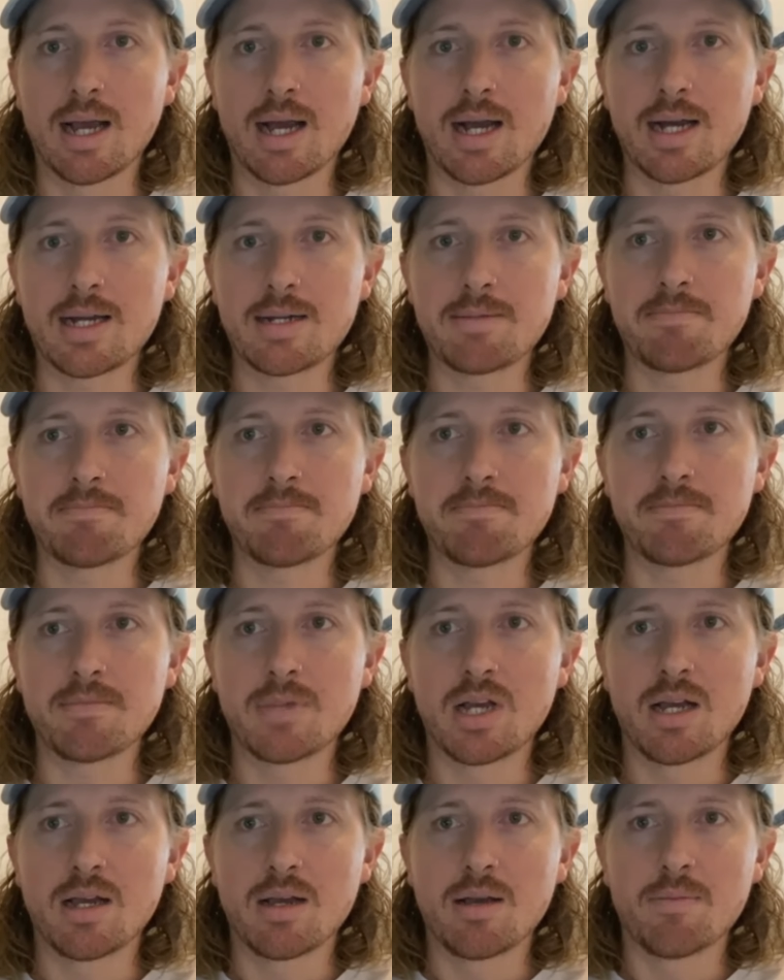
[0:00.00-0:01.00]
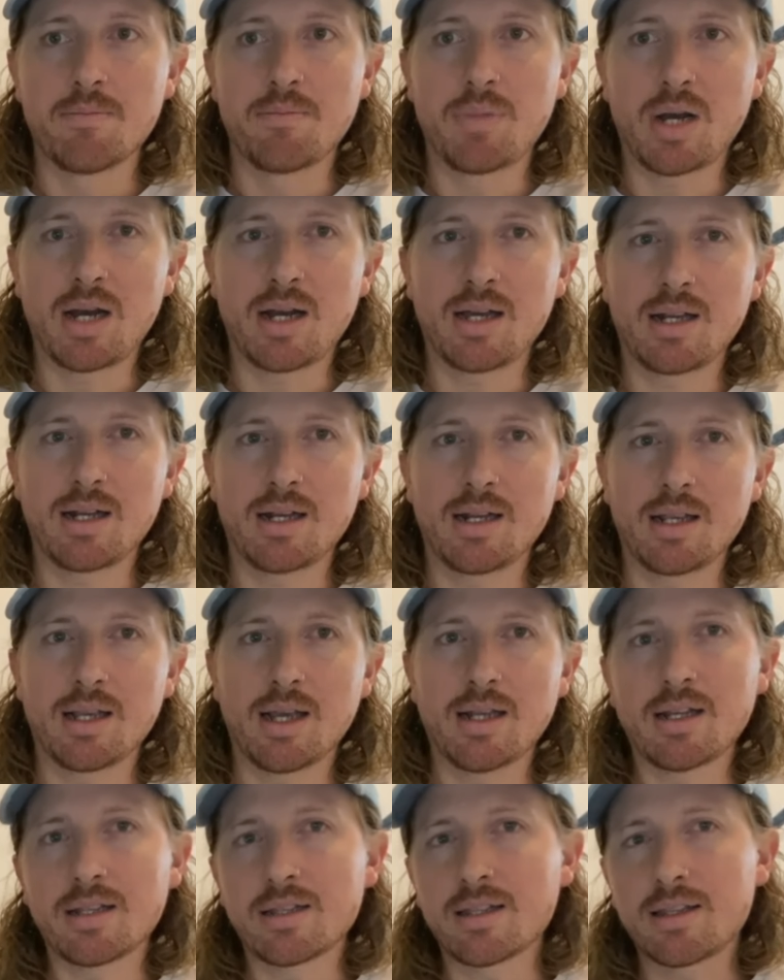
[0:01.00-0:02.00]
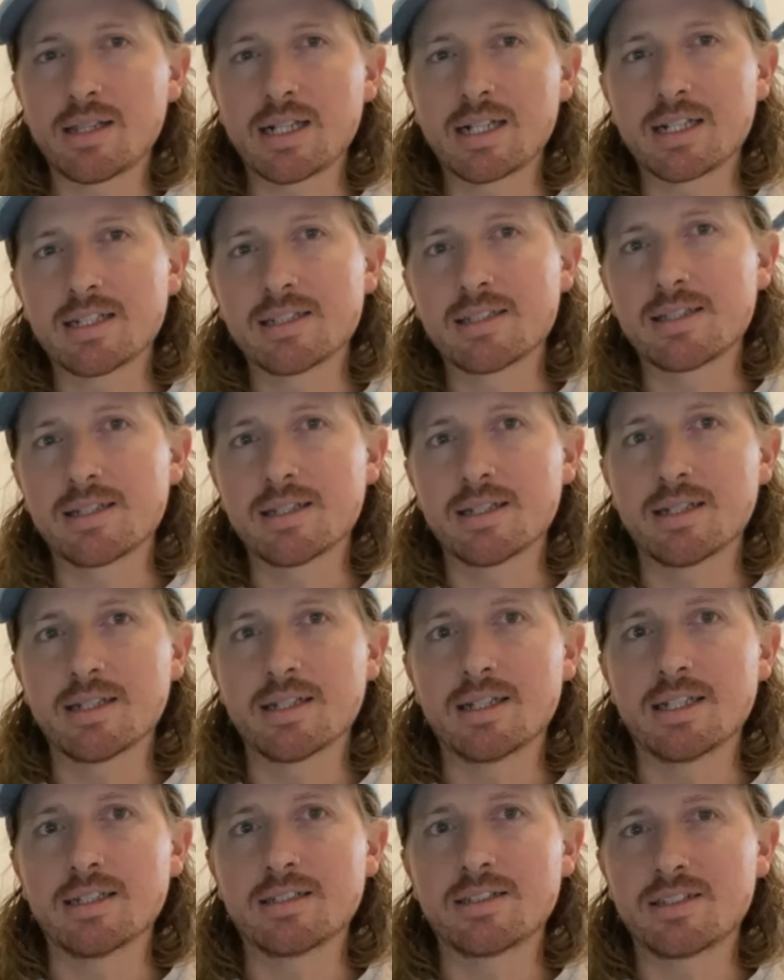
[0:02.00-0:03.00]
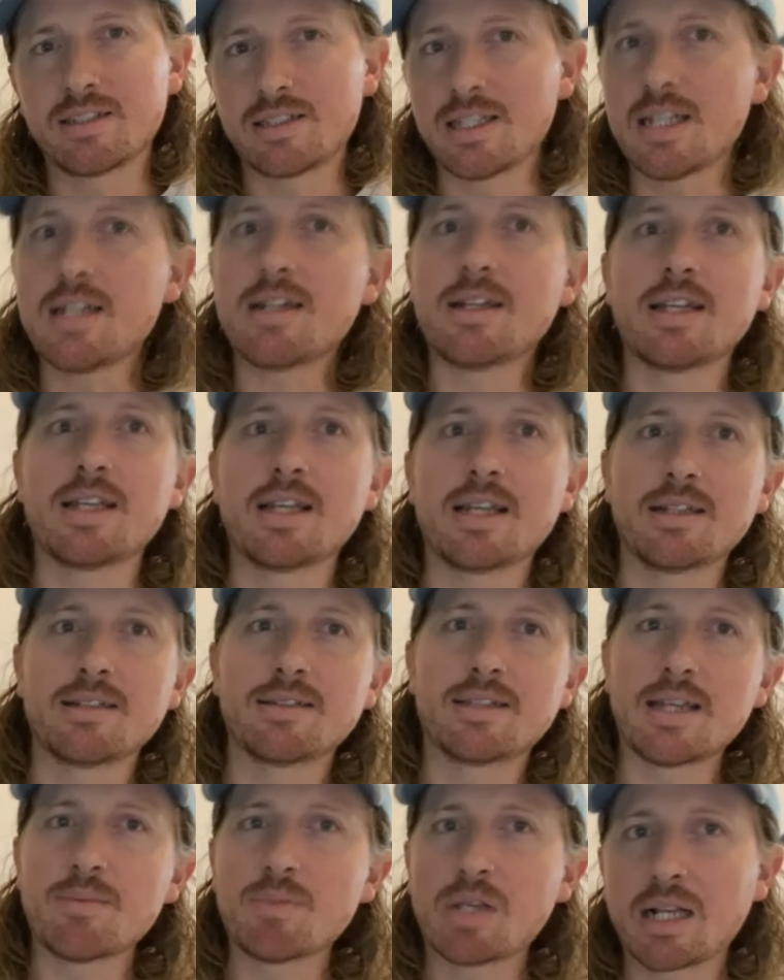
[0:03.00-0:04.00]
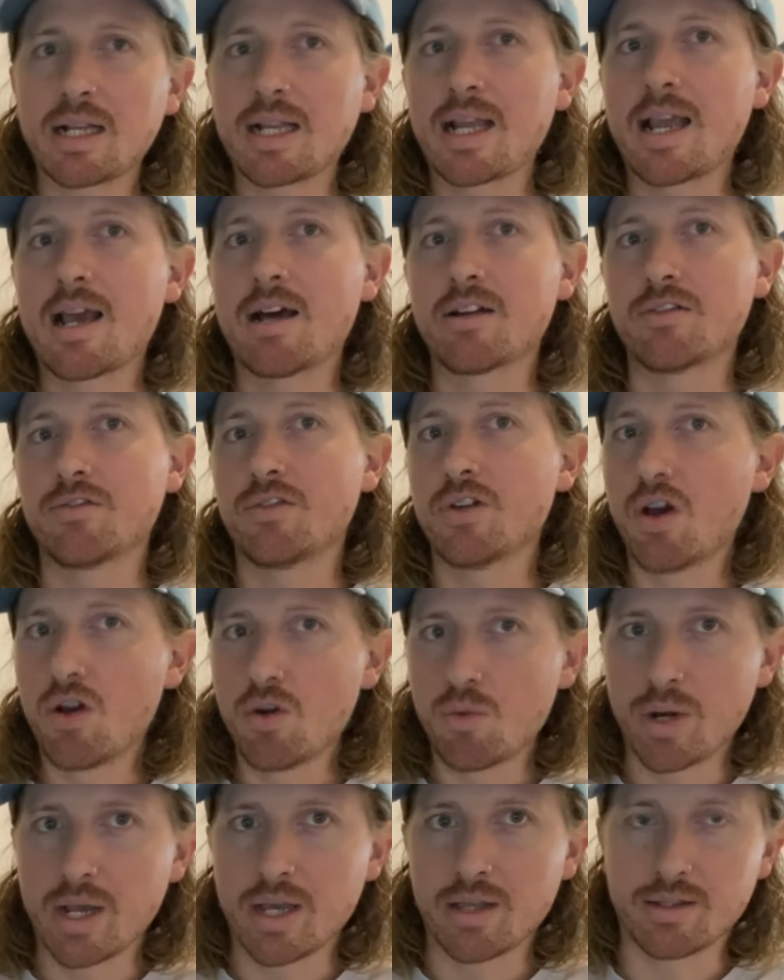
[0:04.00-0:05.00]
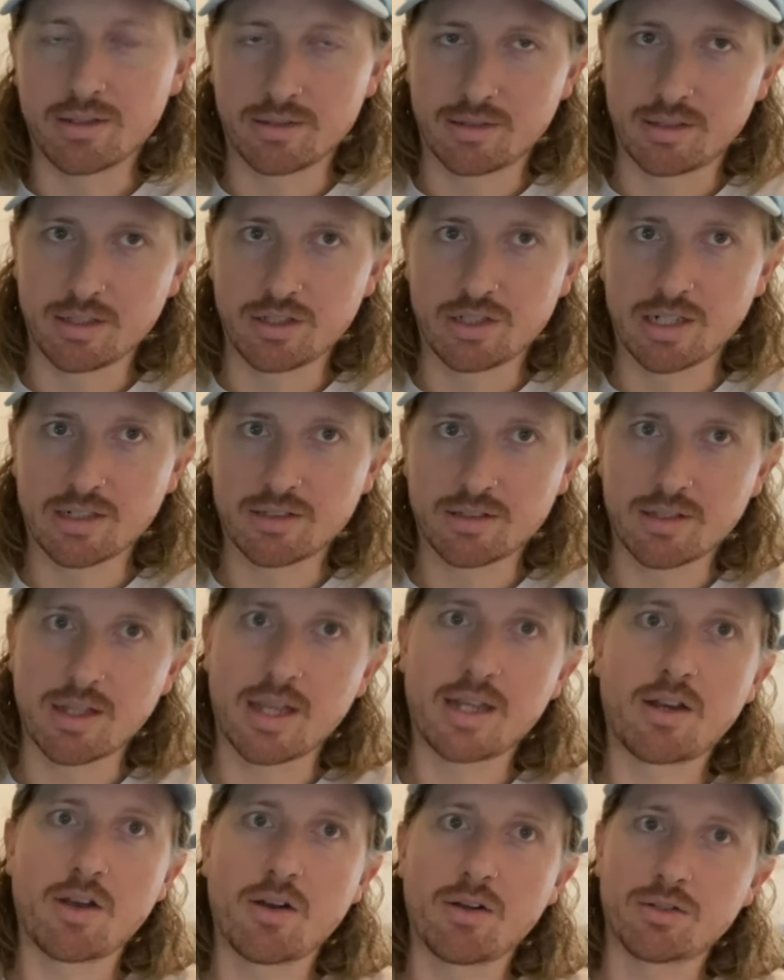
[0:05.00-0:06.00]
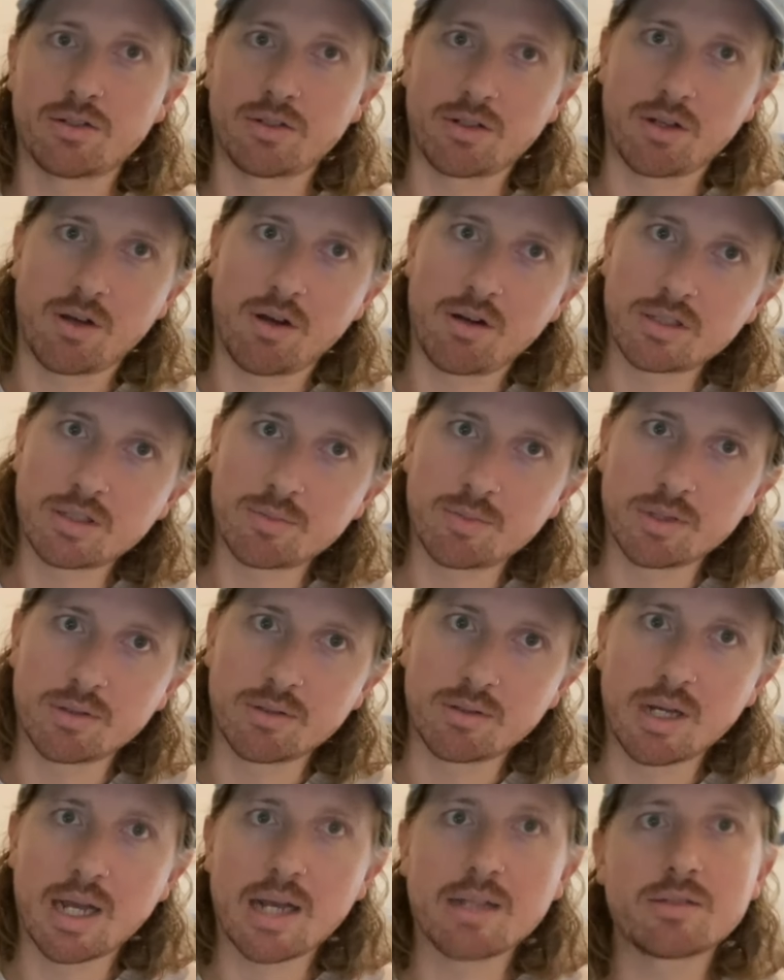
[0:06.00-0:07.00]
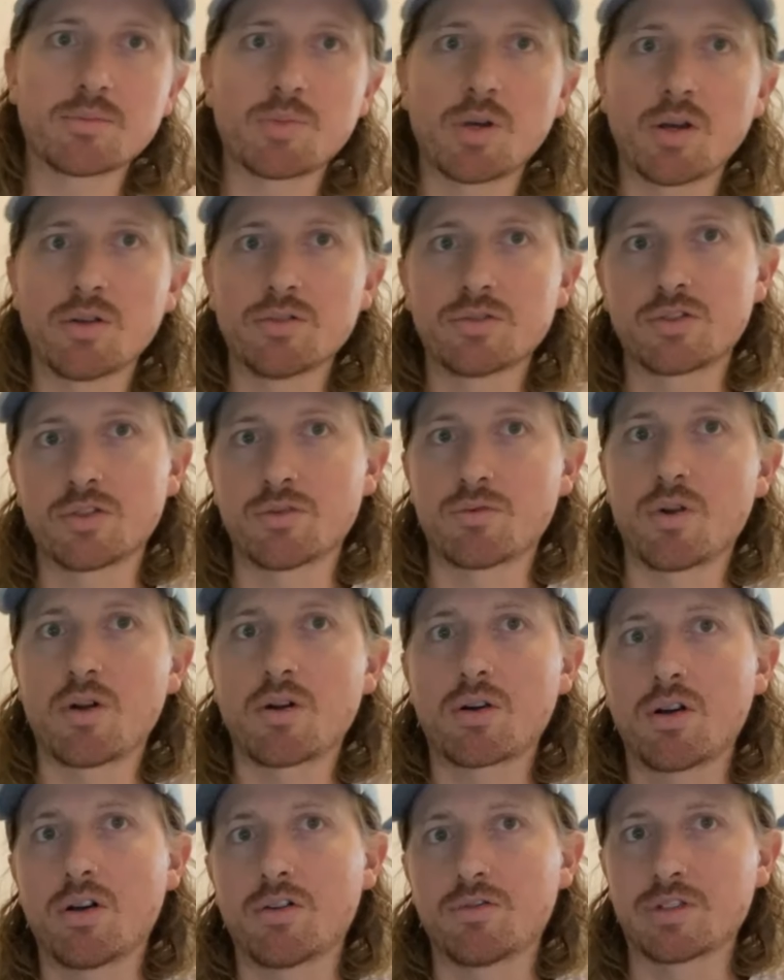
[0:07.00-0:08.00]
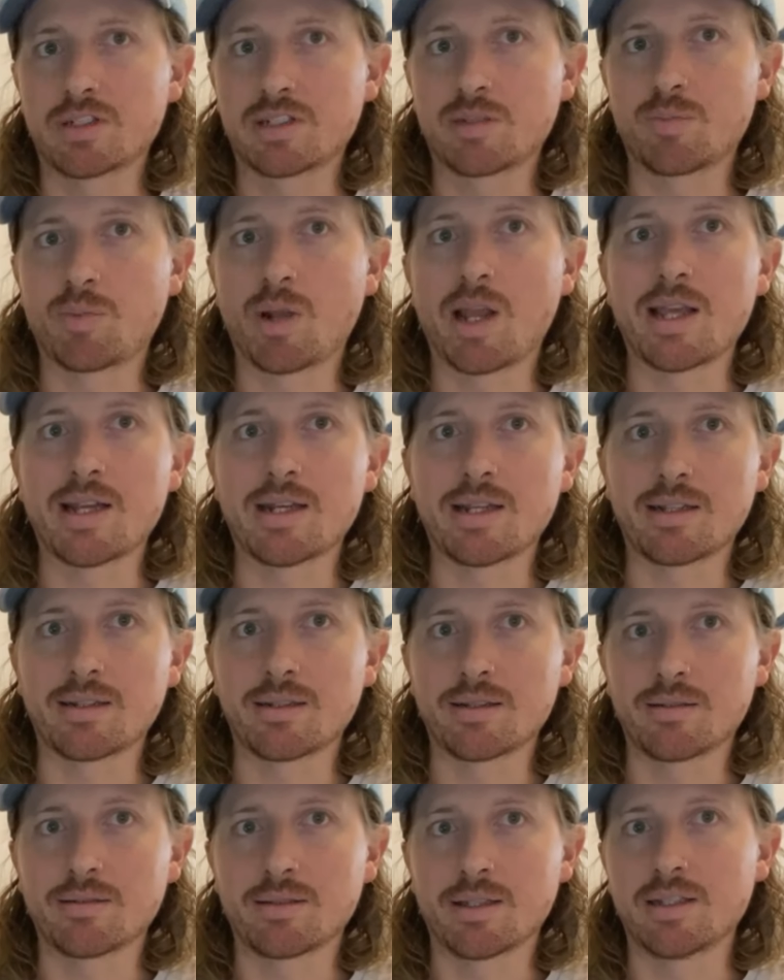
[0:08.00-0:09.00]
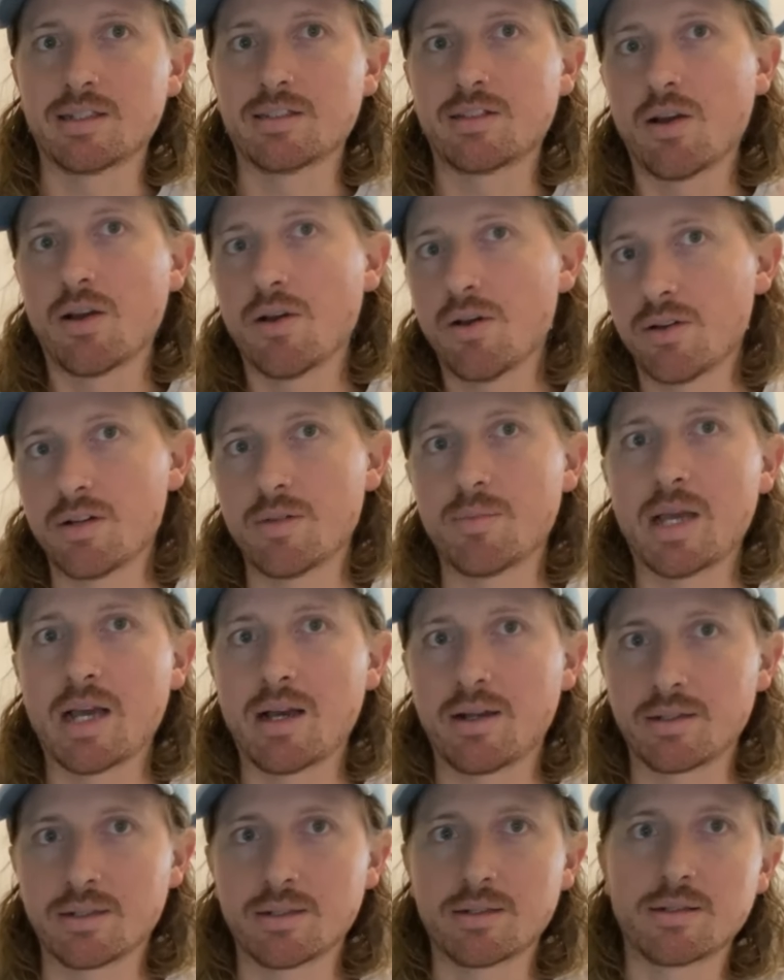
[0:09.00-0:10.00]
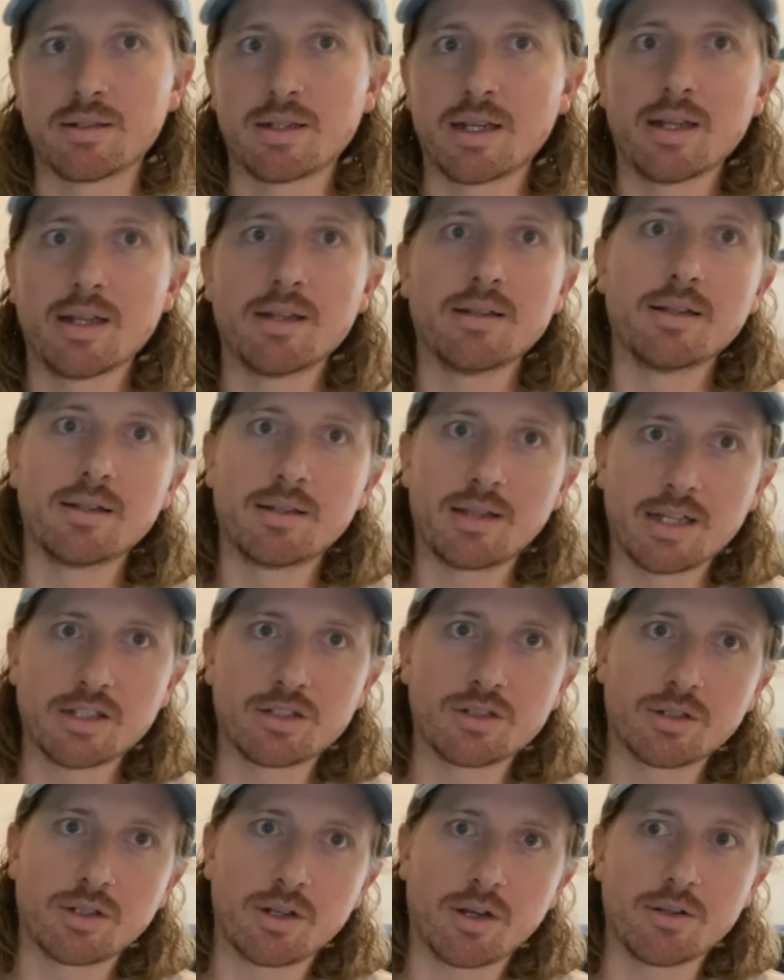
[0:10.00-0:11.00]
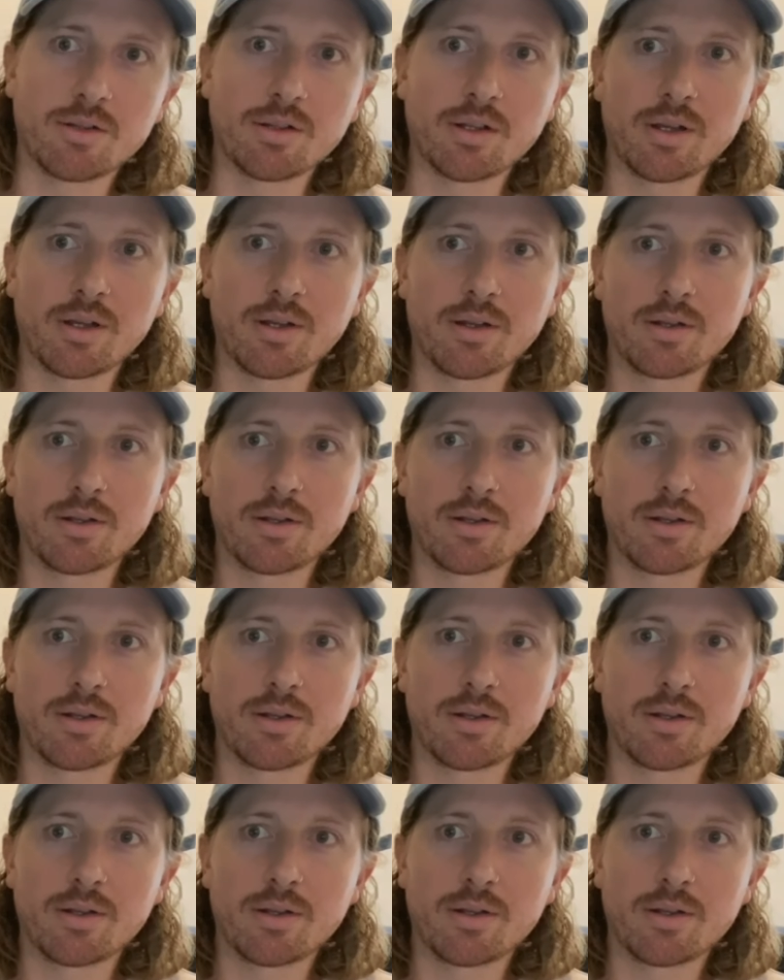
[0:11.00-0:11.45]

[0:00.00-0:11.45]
But another thing is that it's Sydney, seemingly out of nowhere, that suggests they go to the hospital, as opposed to Rockoff explaining that he's heard about it and that they should go there.